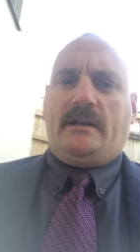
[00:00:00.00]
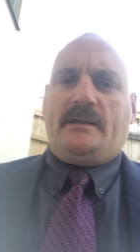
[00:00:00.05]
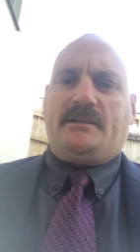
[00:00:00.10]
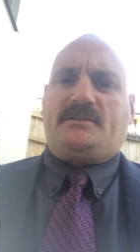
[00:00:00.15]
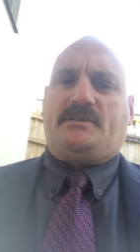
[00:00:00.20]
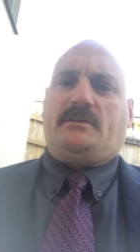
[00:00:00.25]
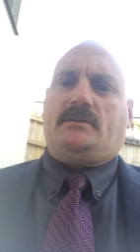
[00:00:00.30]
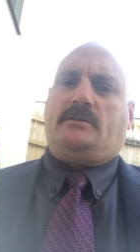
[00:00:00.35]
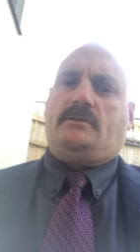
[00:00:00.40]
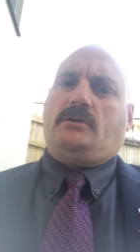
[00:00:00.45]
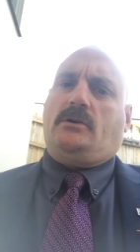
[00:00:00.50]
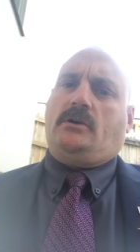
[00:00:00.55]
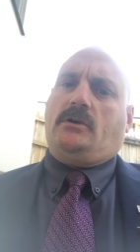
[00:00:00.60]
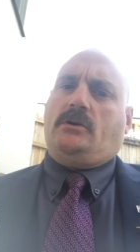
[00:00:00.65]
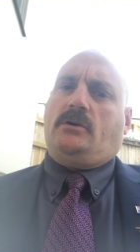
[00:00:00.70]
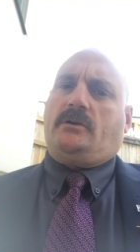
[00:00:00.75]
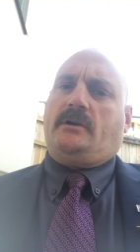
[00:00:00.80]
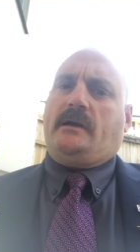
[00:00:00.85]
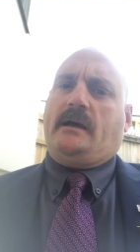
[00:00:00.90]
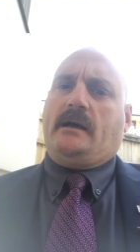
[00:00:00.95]
lesson
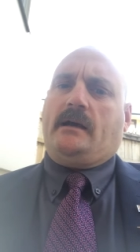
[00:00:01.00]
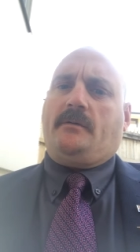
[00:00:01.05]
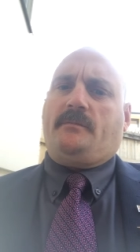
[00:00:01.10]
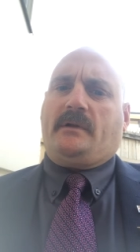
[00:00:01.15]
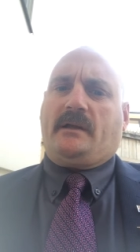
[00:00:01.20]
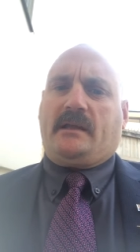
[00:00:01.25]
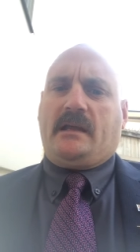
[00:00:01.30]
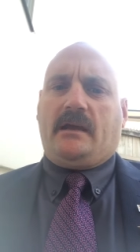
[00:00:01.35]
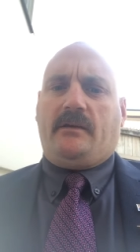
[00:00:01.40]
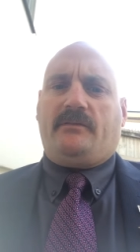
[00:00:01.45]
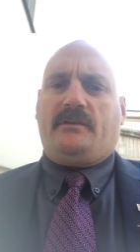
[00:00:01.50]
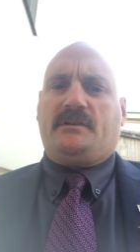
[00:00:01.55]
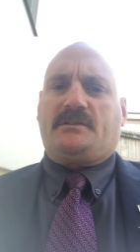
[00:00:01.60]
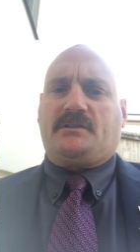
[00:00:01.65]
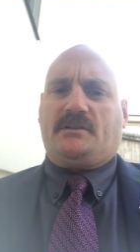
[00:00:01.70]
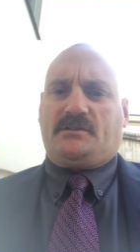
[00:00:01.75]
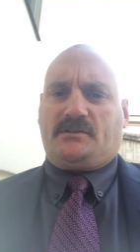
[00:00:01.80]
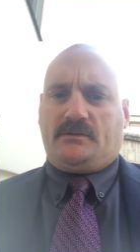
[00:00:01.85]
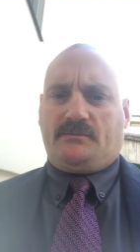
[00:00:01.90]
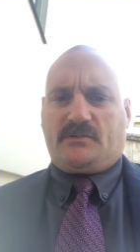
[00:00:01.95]
on a cavity
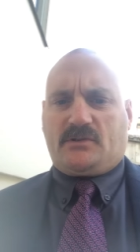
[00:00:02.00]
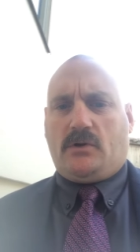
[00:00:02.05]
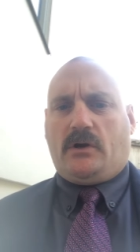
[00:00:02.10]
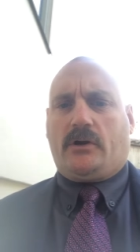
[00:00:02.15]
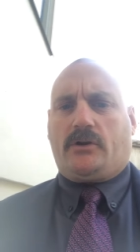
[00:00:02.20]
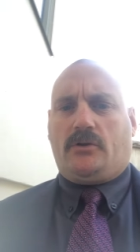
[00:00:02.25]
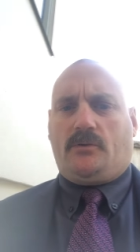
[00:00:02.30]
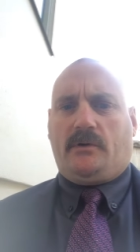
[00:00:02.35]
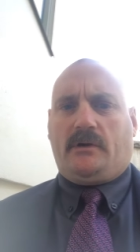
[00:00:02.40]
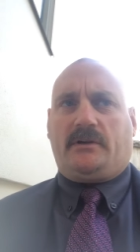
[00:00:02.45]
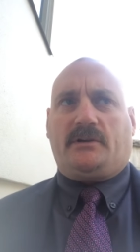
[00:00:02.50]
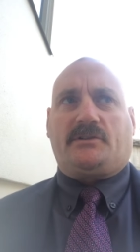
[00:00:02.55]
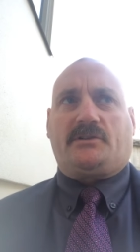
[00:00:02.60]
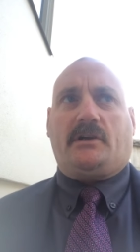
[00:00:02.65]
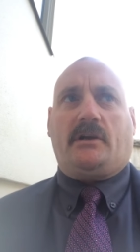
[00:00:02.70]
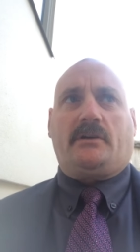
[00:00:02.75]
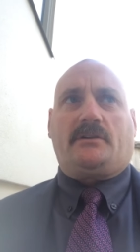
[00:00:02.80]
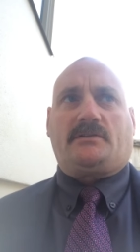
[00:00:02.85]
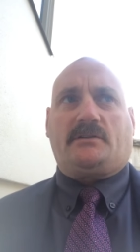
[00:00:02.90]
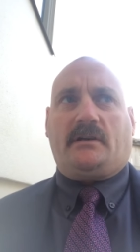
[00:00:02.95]
system. It's quite a good one to
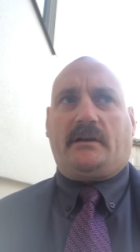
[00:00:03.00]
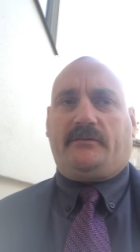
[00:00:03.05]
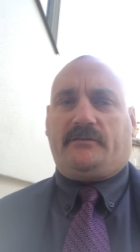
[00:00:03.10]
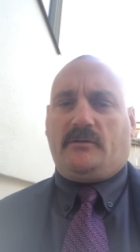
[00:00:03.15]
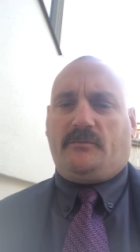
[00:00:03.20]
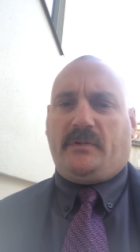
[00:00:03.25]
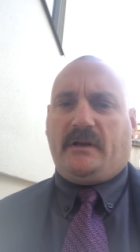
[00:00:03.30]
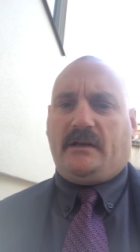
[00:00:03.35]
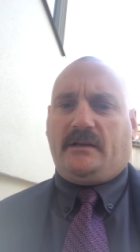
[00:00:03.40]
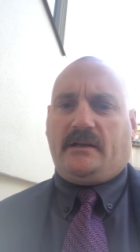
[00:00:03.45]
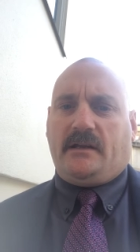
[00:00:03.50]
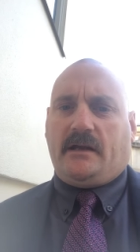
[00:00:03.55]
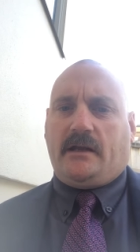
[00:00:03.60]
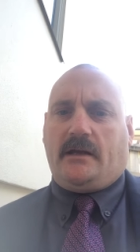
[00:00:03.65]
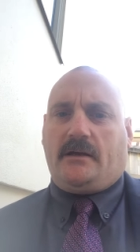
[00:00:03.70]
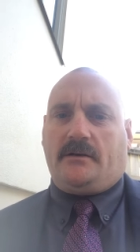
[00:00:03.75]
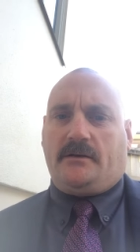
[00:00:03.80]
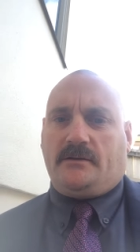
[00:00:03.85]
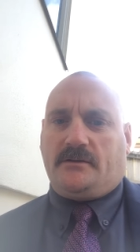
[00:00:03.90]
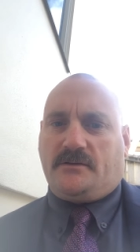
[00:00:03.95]
show because I don't have to bend
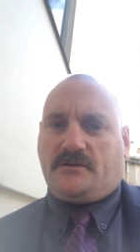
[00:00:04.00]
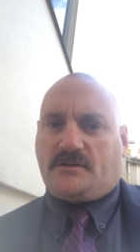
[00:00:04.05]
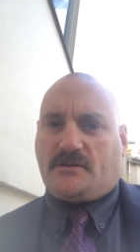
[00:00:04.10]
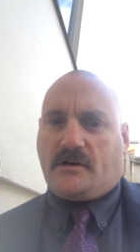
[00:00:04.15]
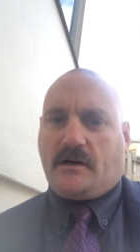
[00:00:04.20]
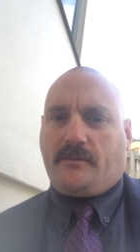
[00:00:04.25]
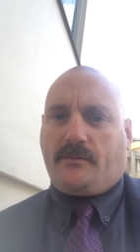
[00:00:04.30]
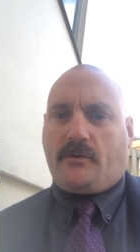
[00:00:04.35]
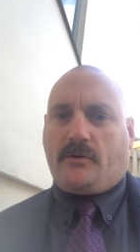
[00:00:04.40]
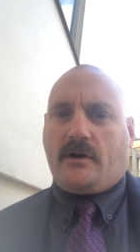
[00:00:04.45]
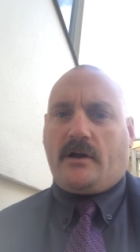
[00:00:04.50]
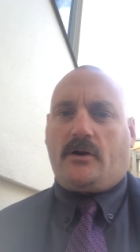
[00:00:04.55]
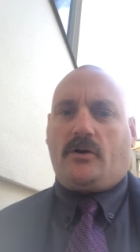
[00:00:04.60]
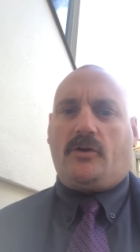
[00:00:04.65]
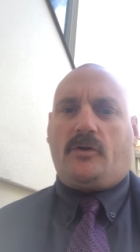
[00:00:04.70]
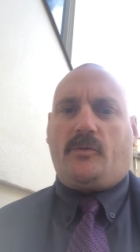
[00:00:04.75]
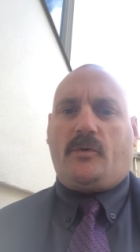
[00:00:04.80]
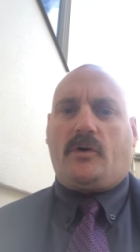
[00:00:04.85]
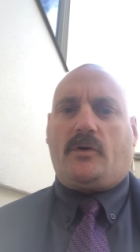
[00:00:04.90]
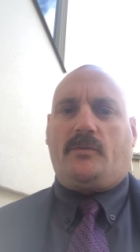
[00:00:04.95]
down and scrape around on
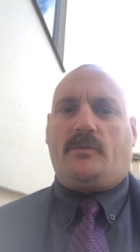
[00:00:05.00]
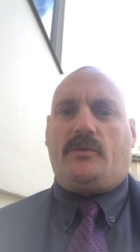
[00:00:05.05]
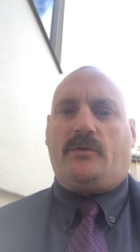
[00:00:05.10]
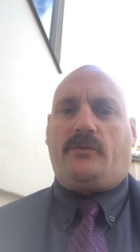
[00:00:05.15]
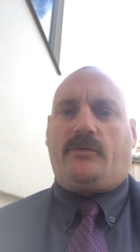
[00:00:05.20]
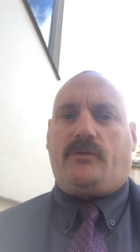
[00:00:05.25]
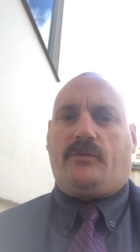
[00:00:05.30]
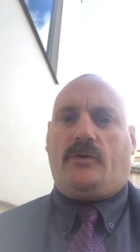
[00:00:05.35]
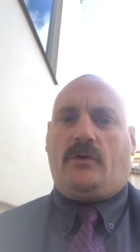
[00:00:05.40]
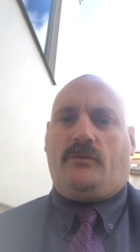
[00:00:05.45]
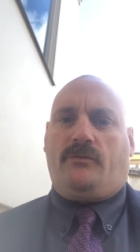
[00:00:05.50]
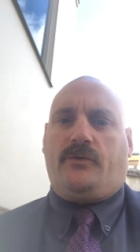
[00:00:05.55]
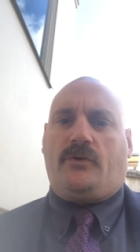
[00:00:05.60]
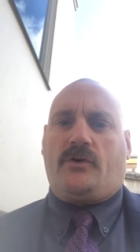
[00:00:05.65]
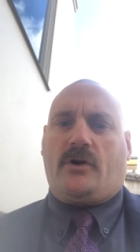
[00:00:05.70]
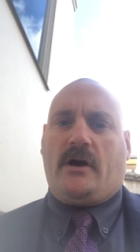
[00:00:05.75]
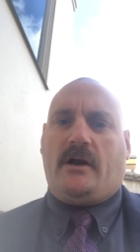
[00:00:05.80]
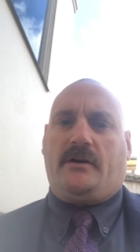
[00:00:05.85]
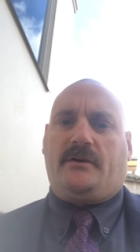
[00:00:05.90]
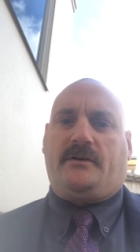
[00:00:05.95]
the bottom of the
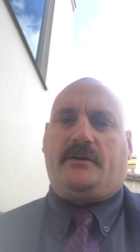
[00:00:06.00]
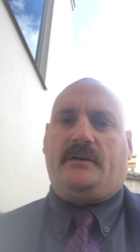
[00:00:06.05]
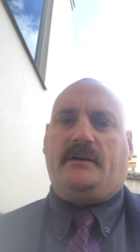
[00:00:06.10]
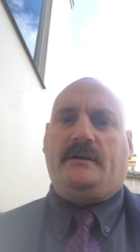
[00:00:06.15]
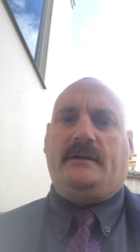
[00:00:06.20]
ground.